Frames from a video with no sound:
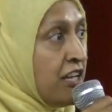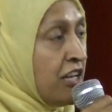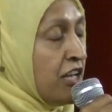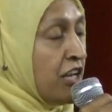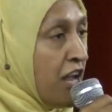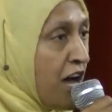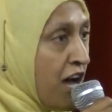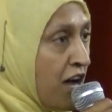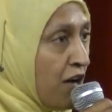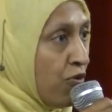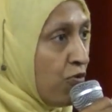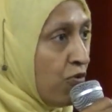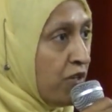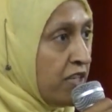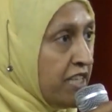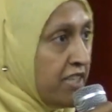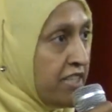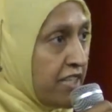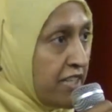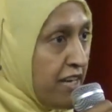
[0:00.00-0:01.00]
not
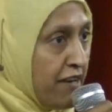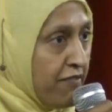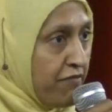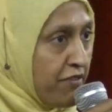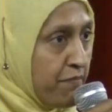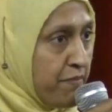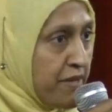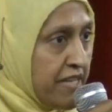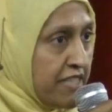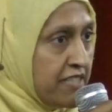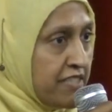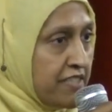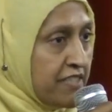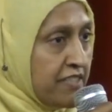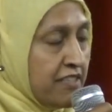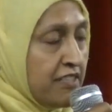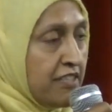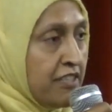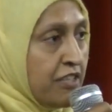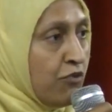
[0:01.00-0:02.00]
only the government
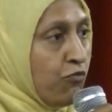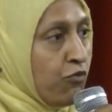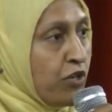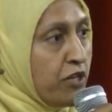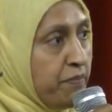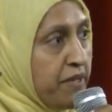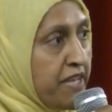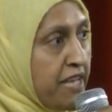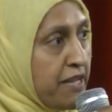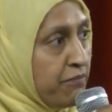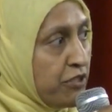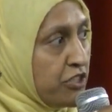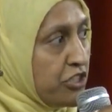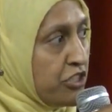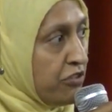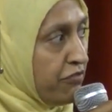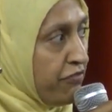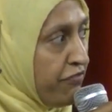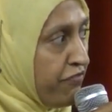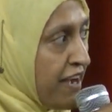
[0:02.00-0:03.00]
would be able
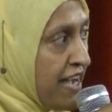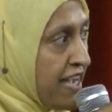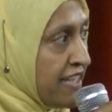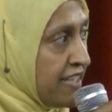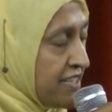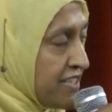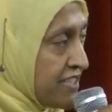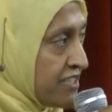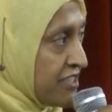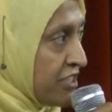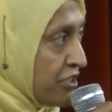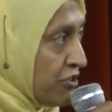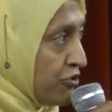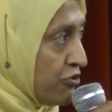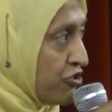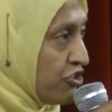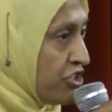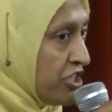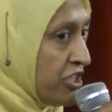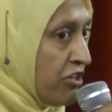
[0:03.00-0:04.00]
to find a
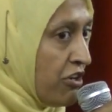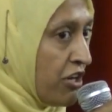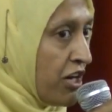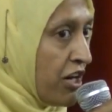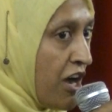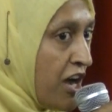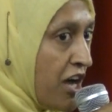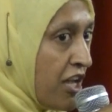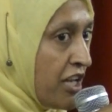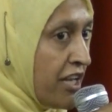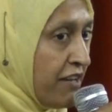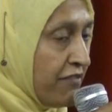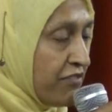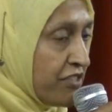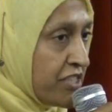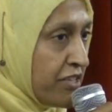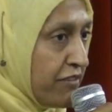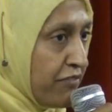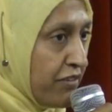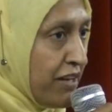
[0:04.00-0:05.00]
solution, or all
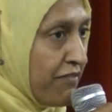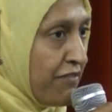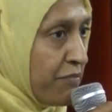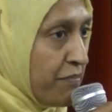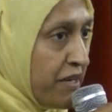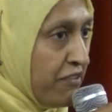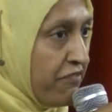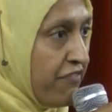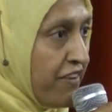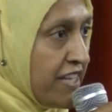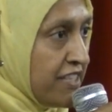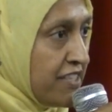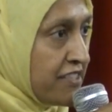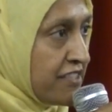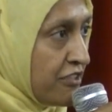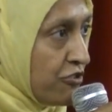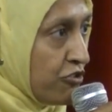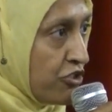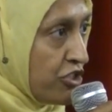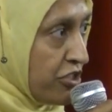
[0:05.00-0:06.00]
levels of government find a
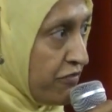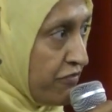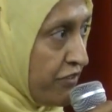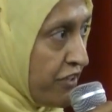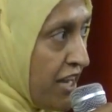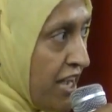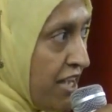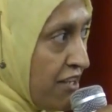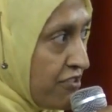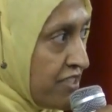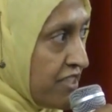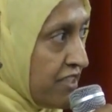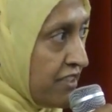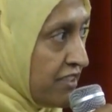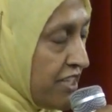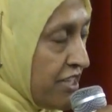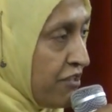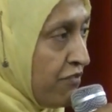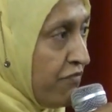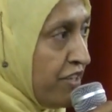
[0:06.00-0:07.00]
solution for housing
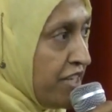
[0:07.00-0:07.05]
thing.